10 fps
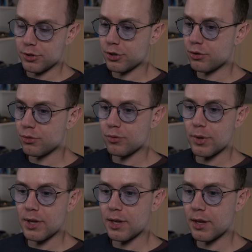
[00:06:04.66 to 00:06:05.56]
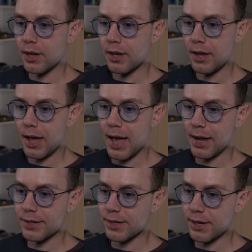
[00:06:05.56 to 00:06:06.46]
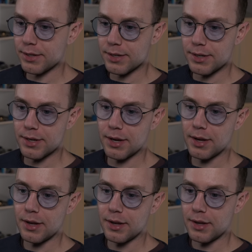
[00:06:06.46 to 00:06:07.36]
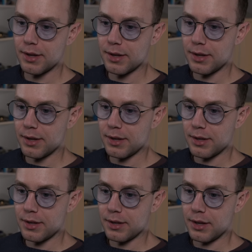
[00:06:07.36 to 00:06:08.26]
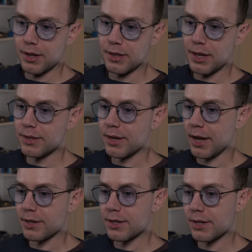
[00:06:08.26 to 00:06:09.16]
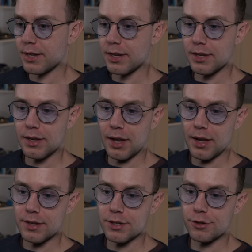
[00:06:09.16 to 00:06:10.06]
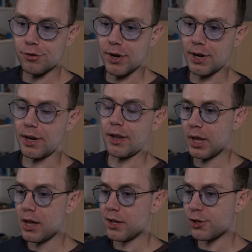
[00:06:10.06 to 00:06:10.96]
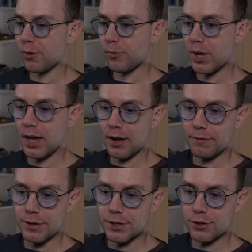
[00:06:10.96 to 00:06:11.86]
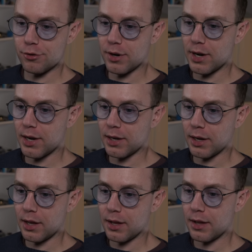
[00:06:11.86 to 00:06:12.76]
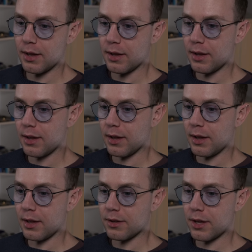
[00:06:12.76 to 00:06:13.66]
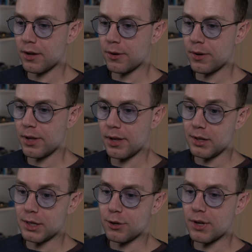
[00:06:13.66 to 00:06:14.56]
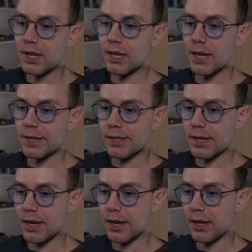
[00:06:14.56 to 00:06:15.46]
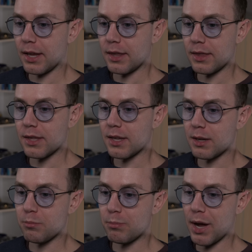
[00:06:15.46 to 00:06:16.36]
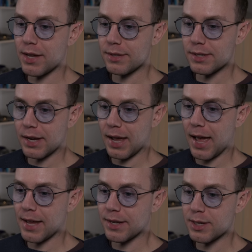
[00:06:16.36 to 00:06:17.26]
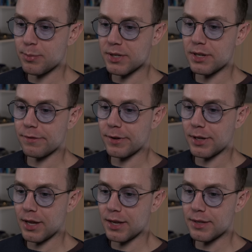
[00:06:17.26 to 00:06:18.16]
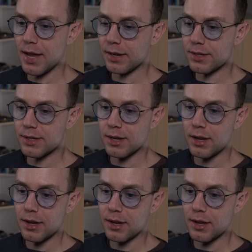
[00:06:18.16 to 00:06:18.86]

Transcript: do we access an index in a string? So if we have the string hello, you can get the byte at a specific index